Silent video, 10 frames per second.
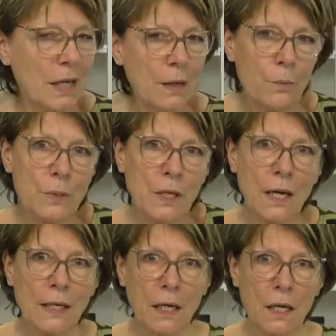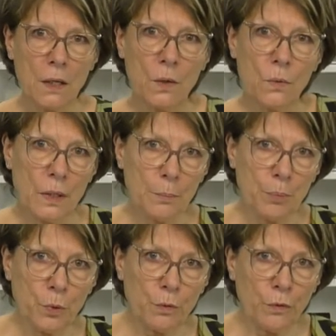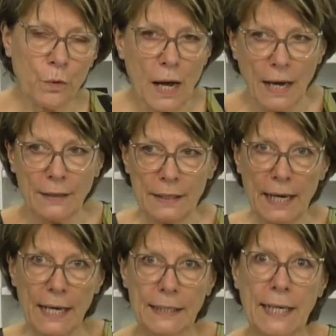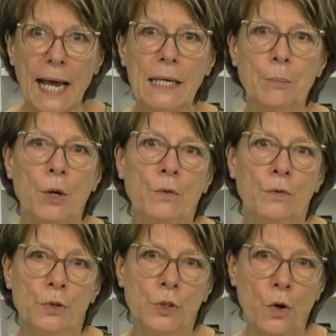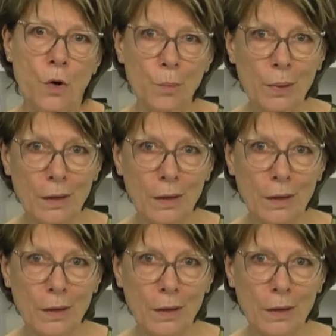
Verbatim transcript: it was like uh, really beautiful, and then they had a cape over the top.